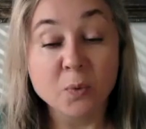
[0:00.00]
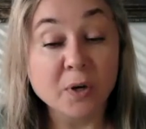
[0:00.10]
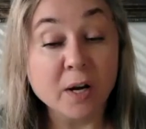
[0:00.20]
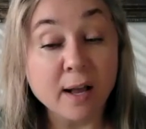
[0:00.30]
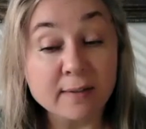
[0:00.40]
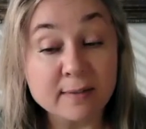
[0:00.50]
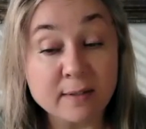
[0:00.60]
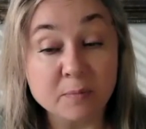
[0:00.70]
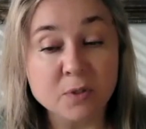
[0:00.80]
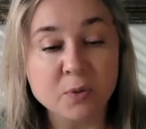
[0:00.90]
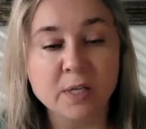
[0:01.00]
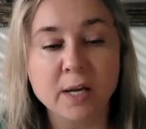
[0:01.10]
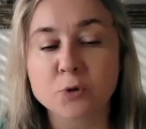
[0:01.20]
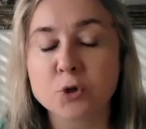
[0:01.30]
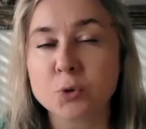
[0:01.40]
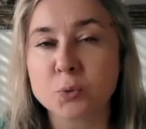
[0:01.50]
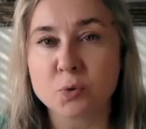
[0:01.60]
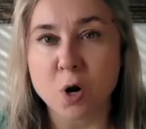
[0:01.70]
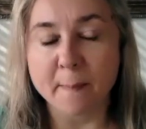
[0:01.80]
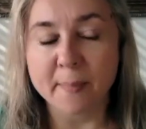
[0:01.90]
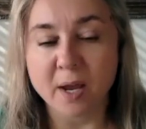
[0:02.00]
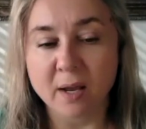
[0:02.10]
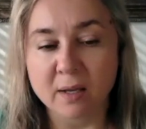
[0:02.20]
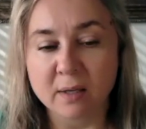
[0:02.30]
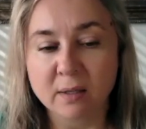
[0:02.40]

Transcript: We are accustomed to the other shoe dropping.